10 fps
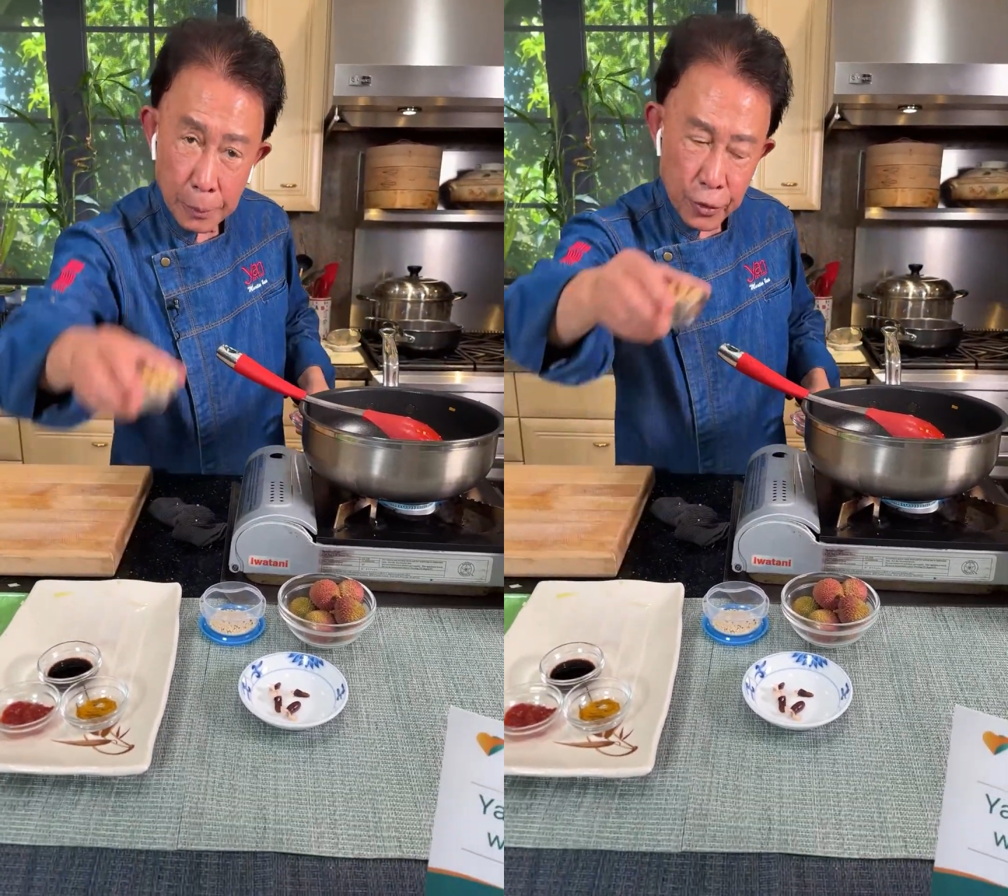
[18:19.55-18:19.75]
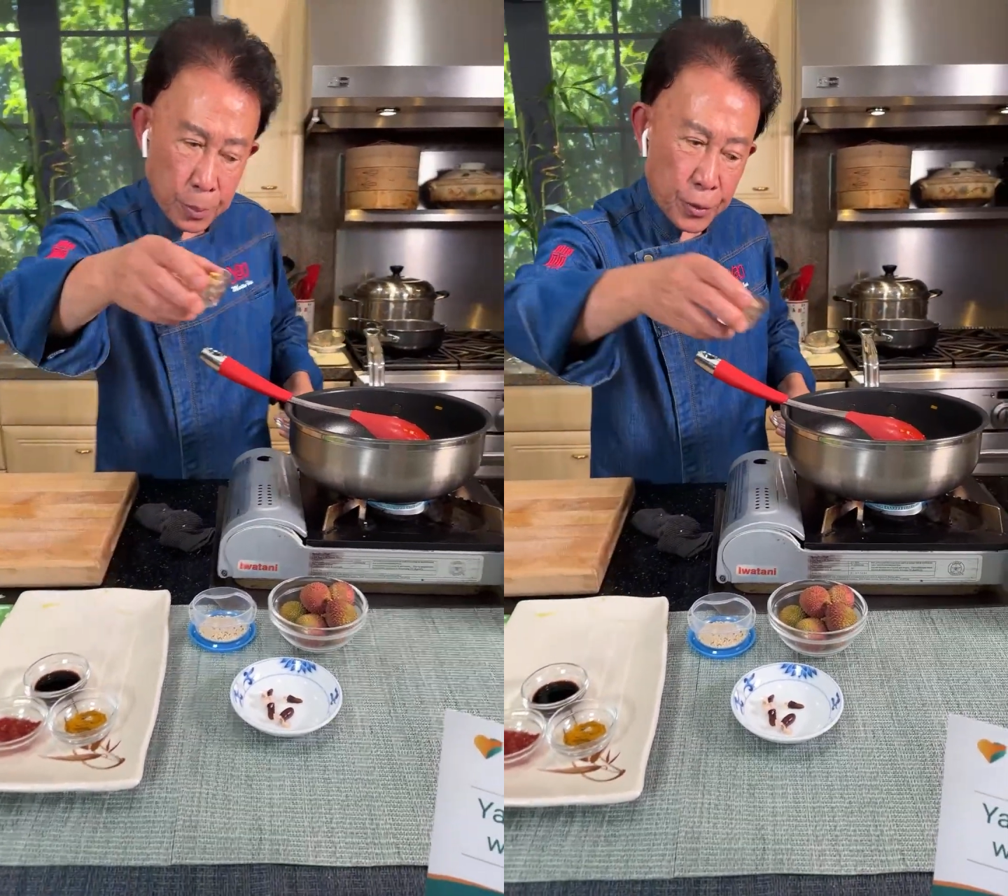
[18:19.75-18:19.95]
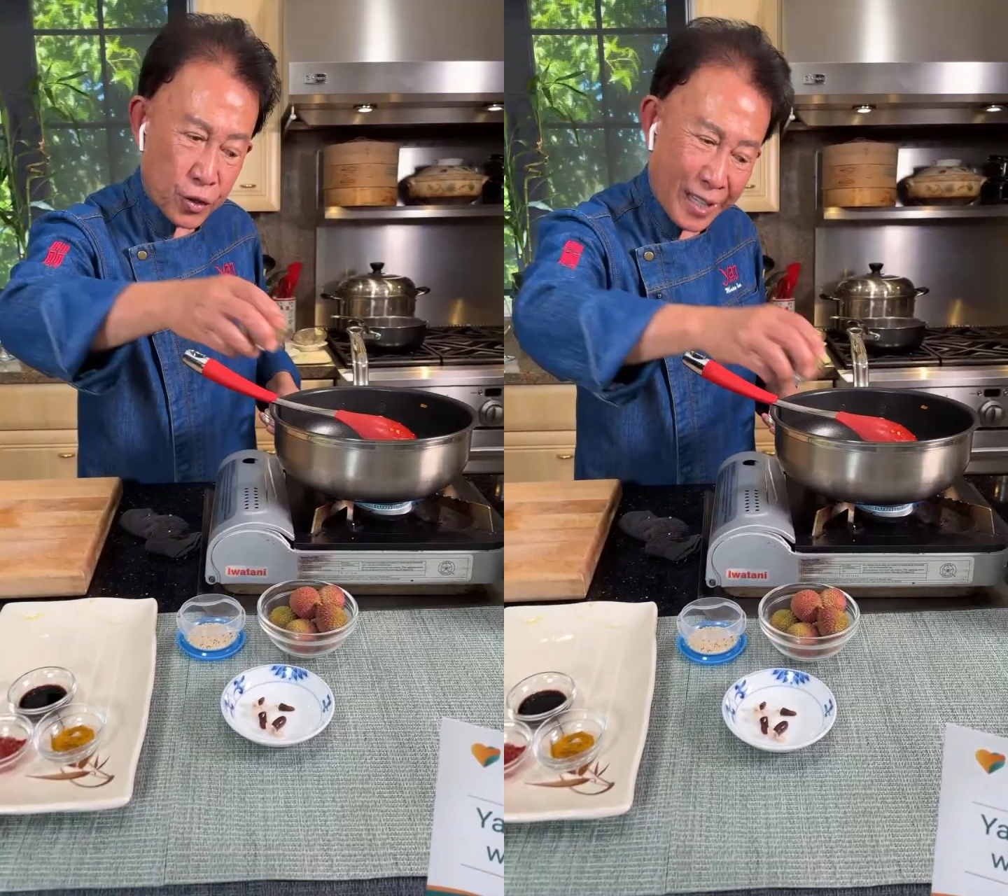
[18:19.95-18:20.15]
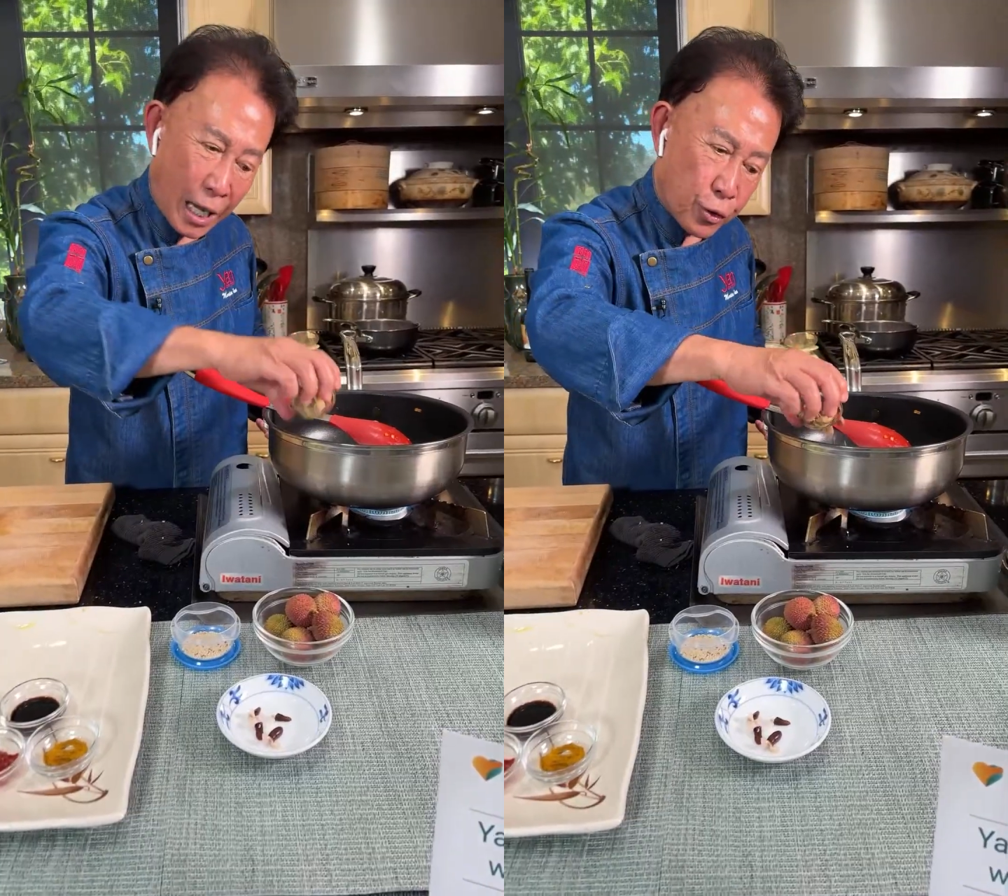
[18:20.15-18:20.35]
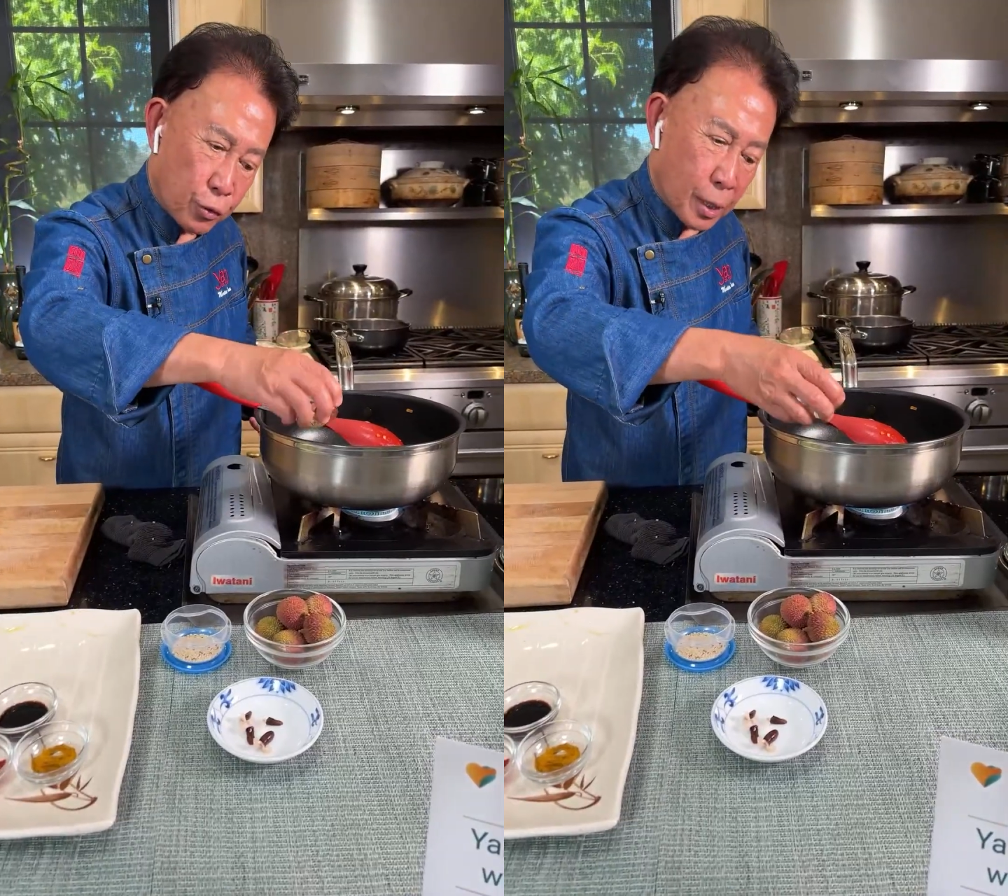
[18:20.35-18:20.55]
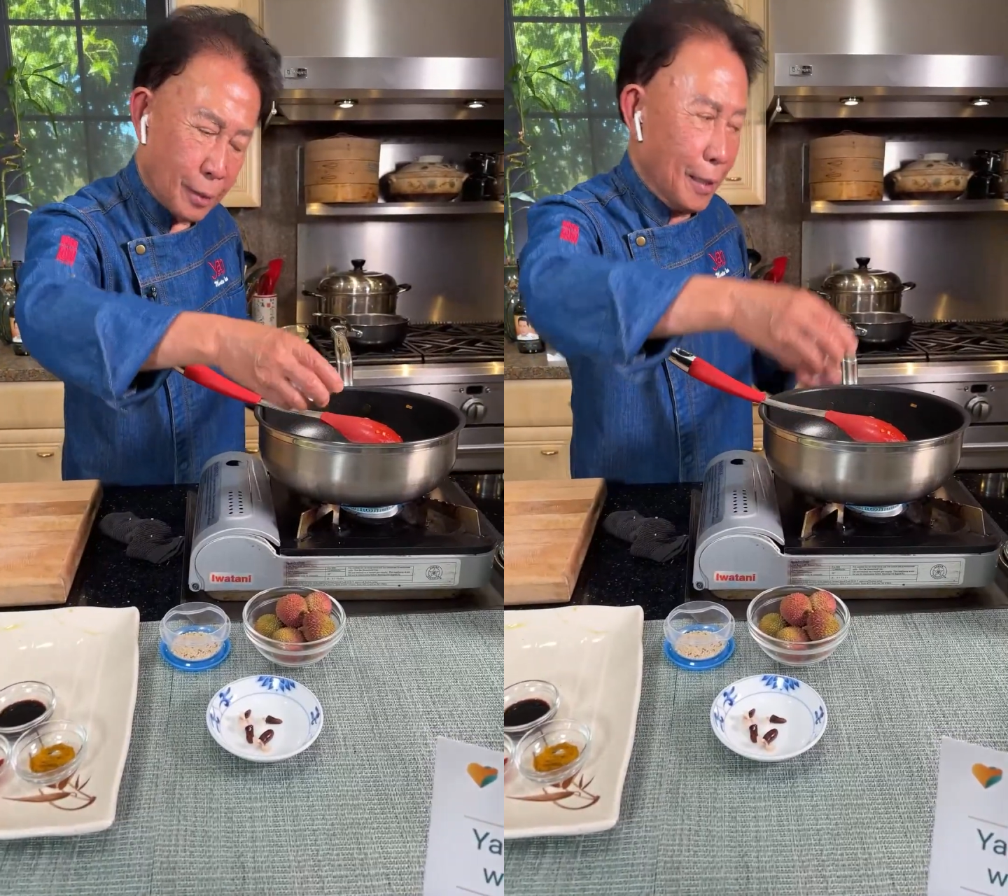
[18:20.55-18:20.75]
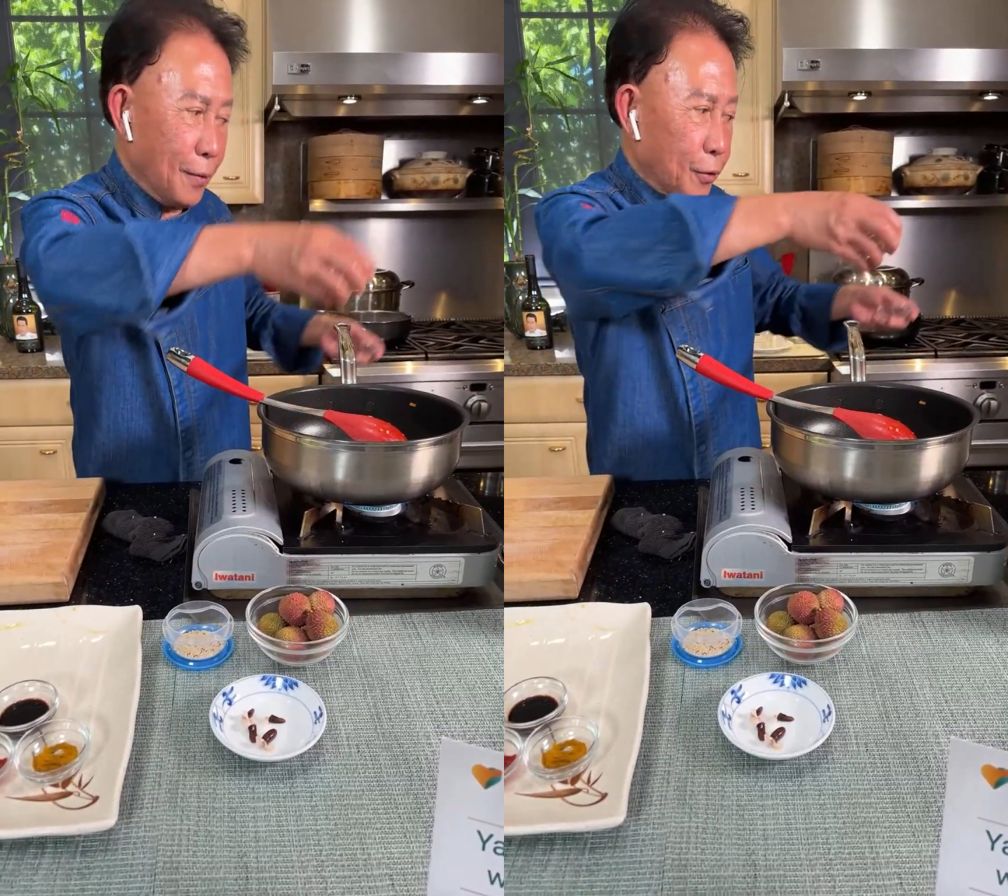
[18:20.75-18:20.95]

pistachio nut